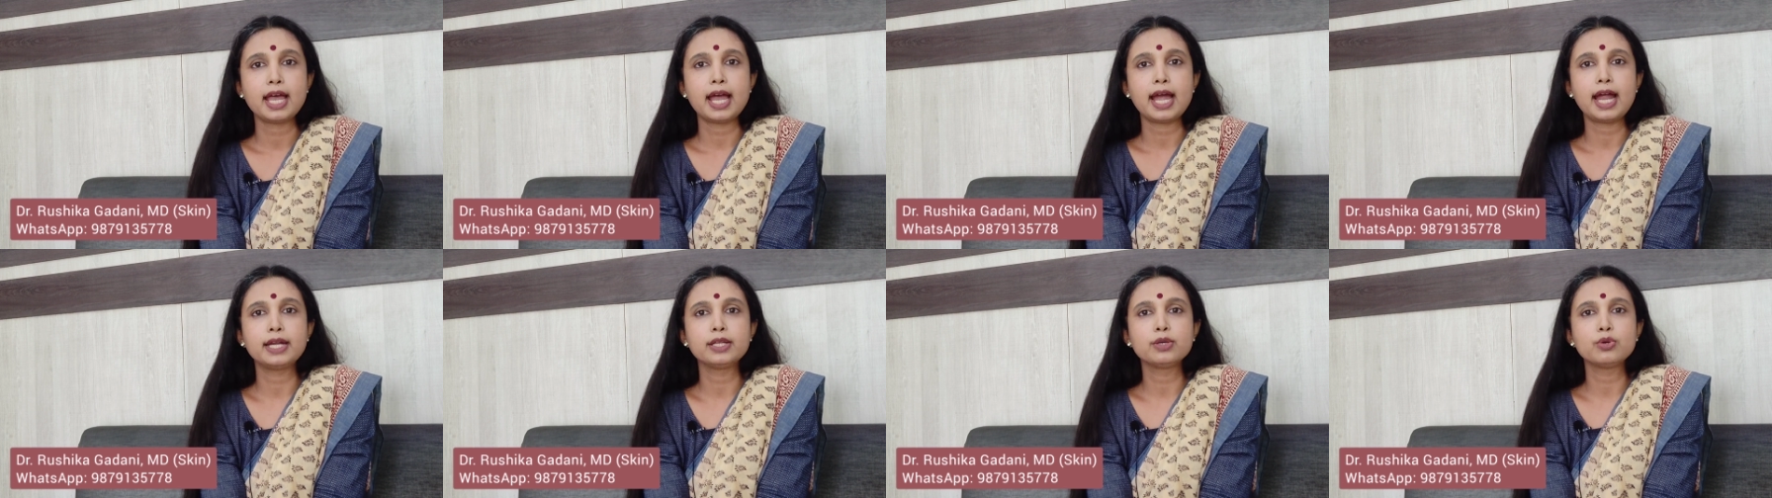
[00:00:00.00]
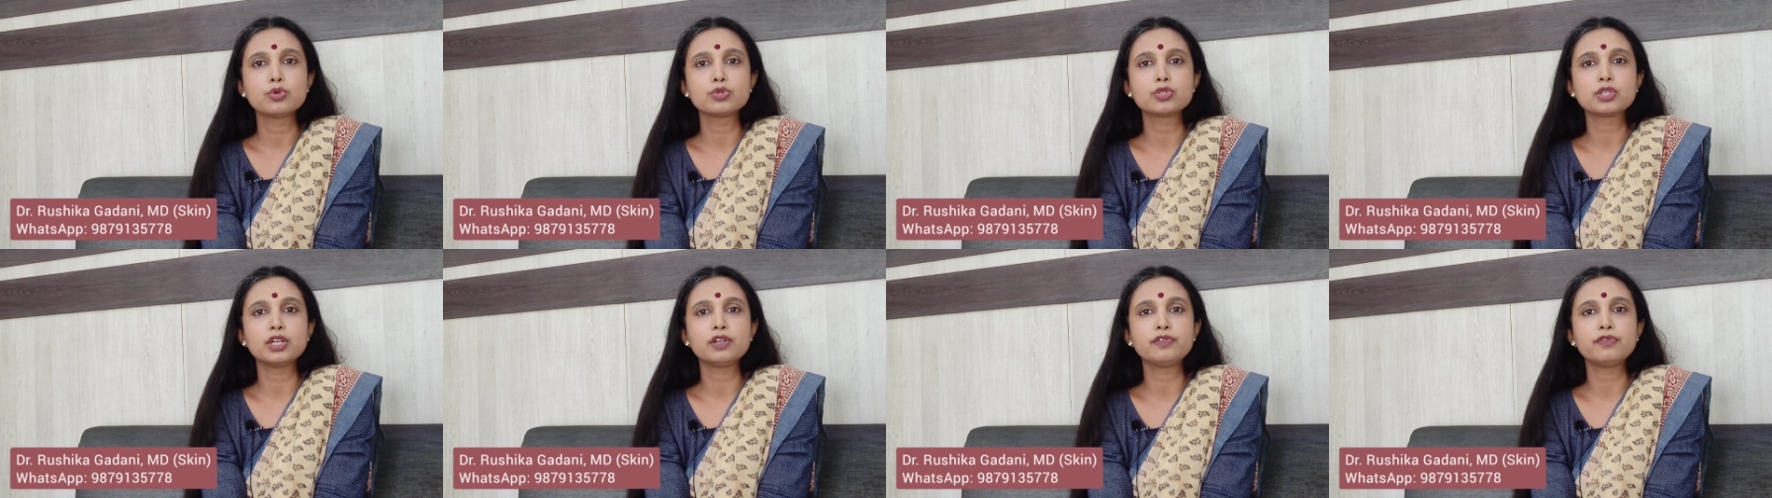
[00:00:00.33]
and
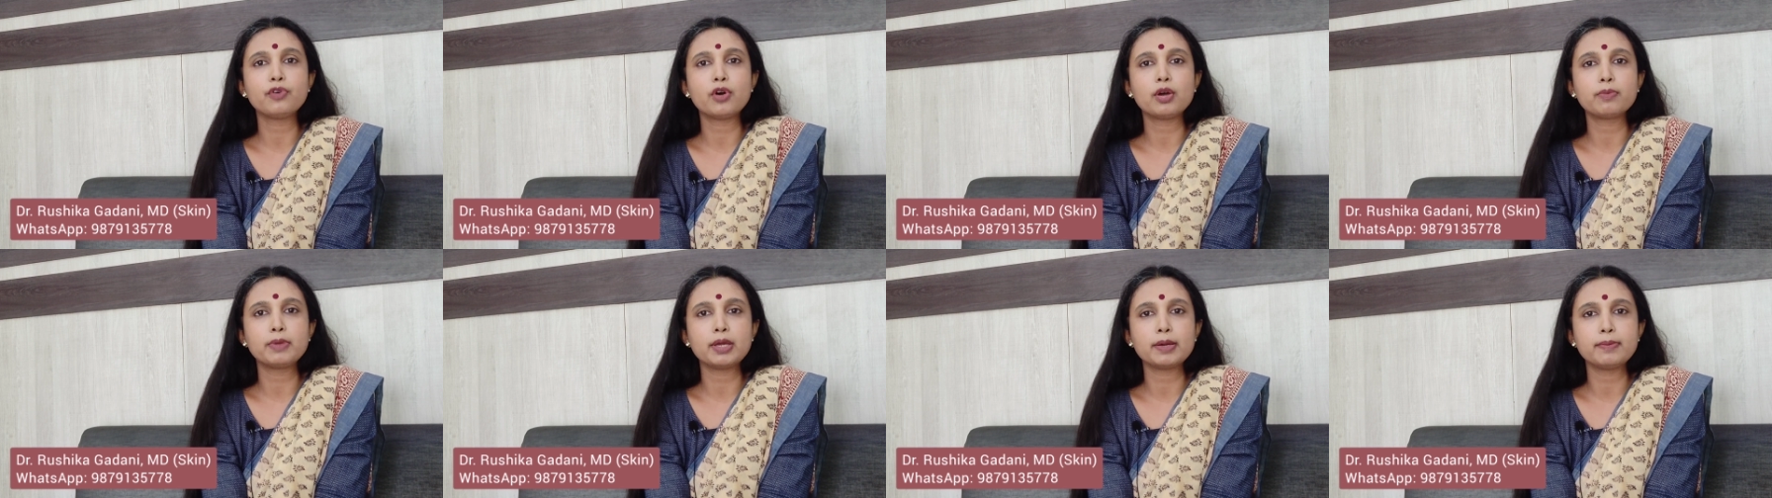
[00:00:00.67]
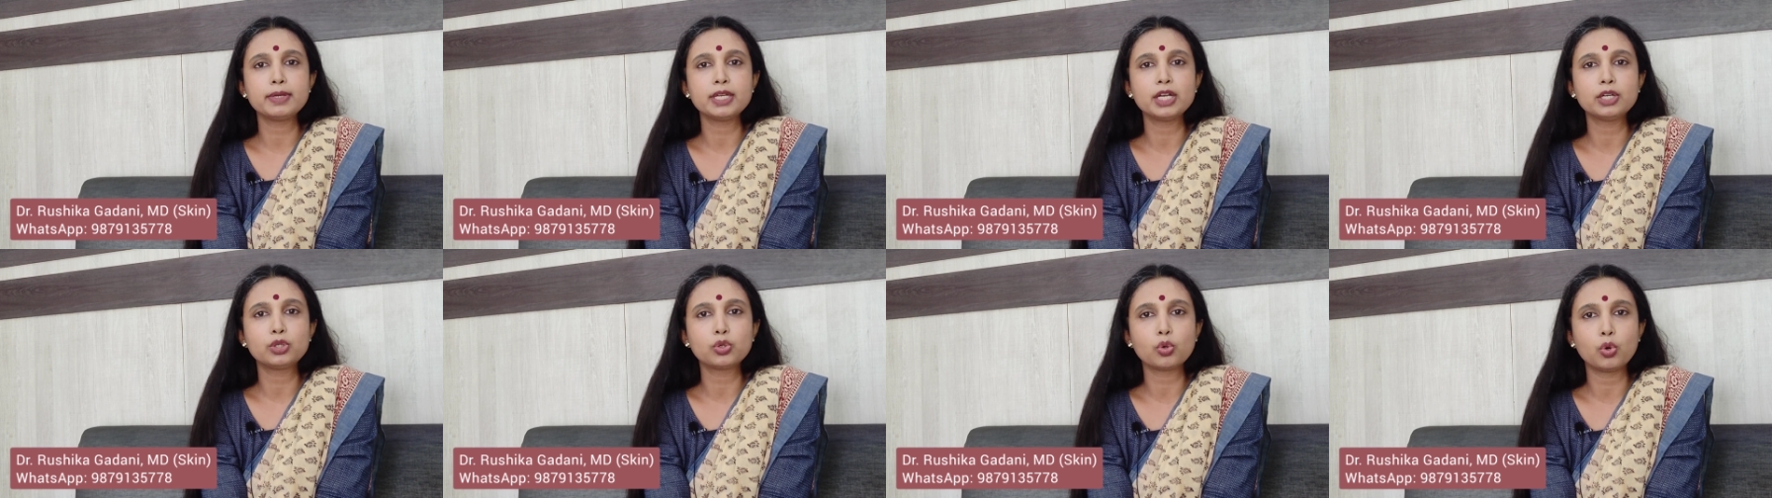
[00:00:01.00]
use it for
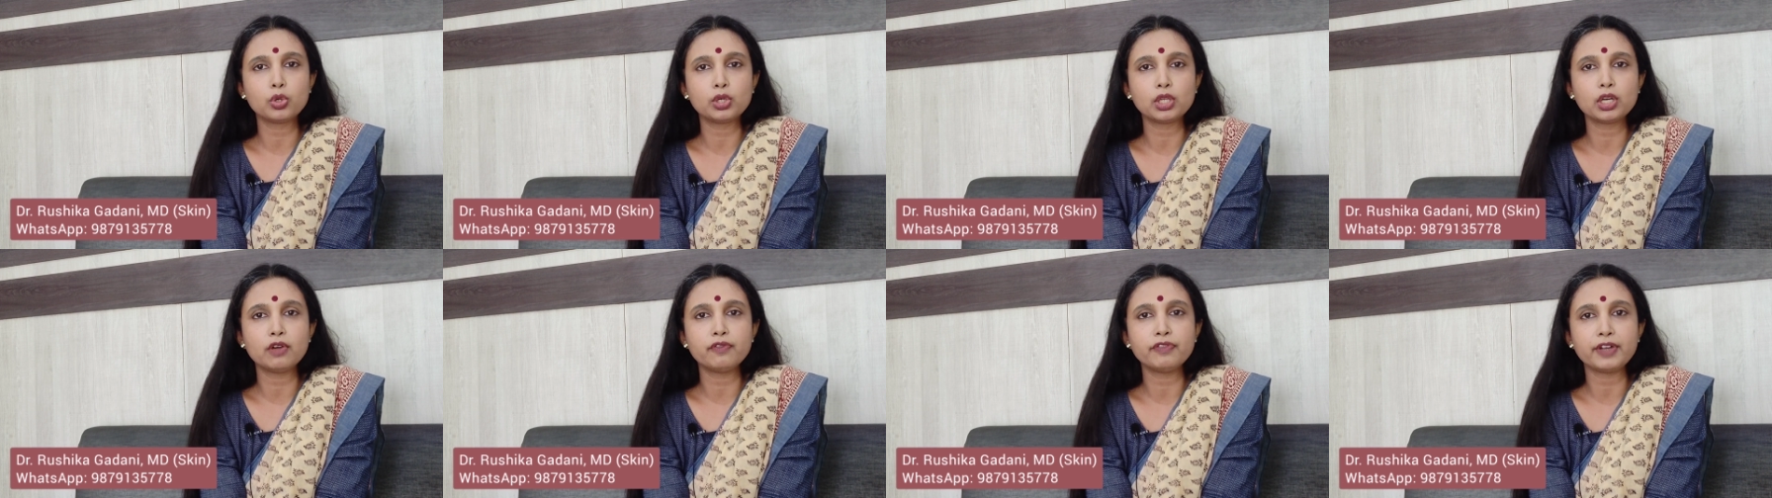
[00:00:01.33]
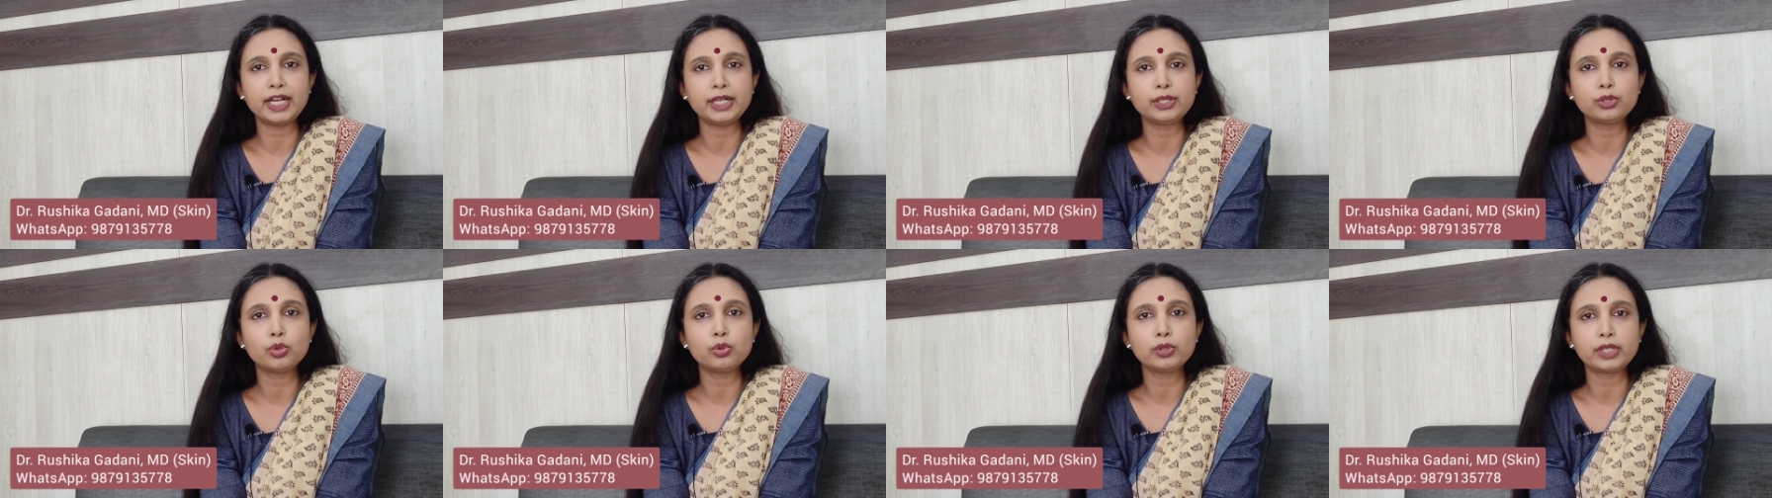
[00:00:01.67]
maybe a total of
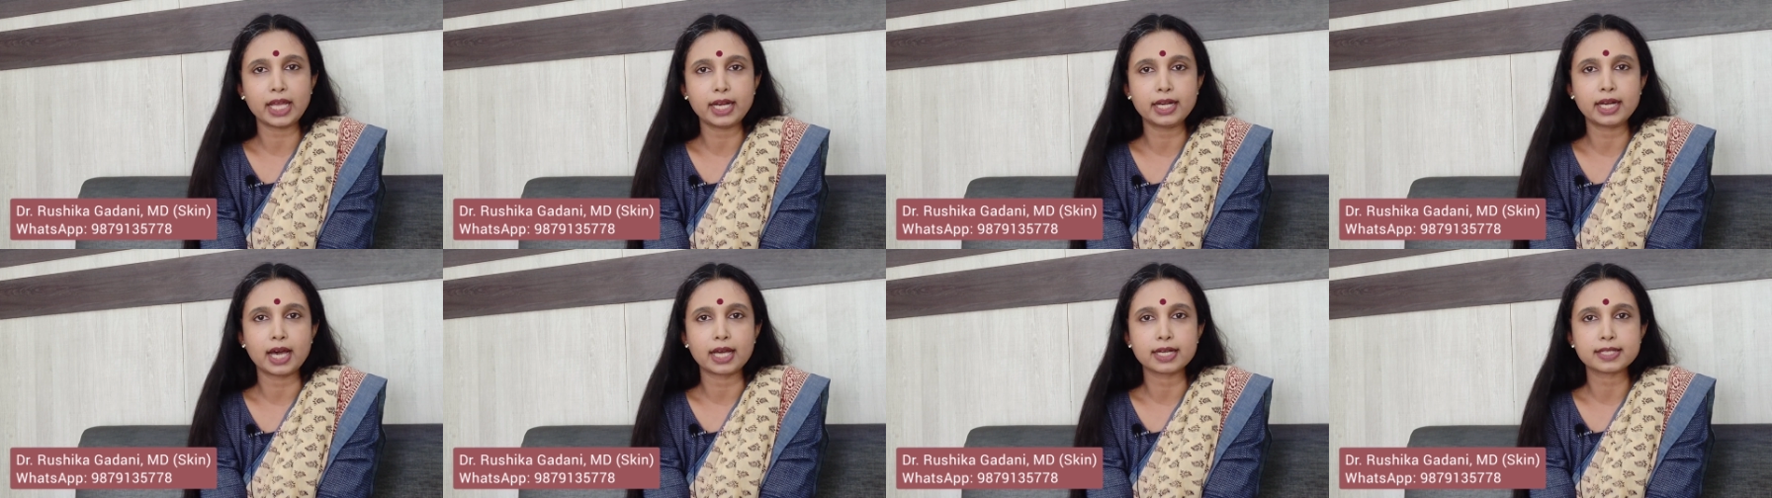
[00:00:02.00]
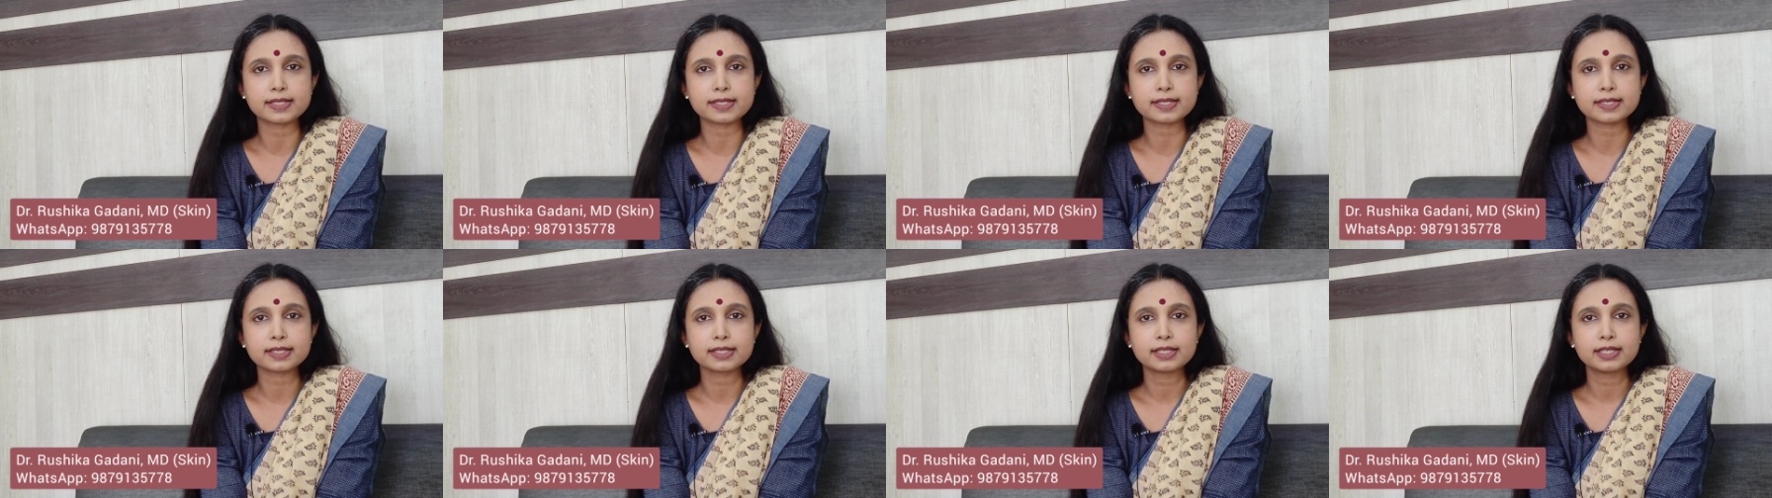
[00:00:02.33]
8 to 10
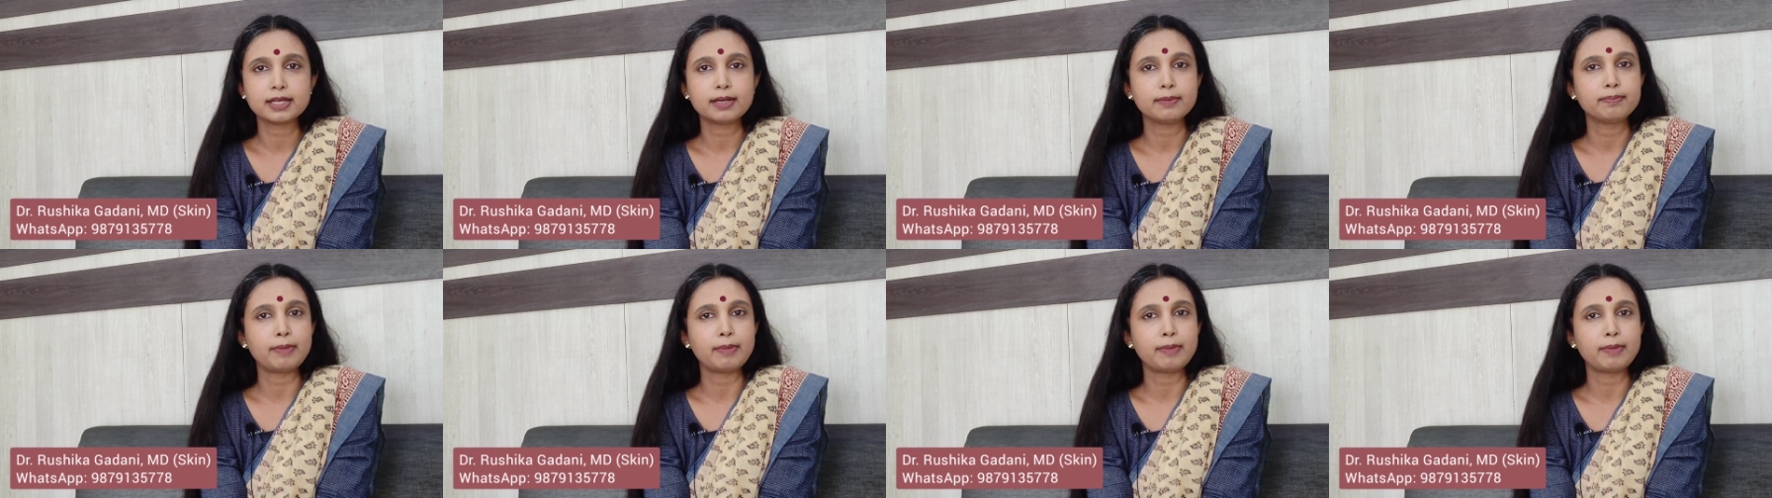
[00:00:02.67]
hours.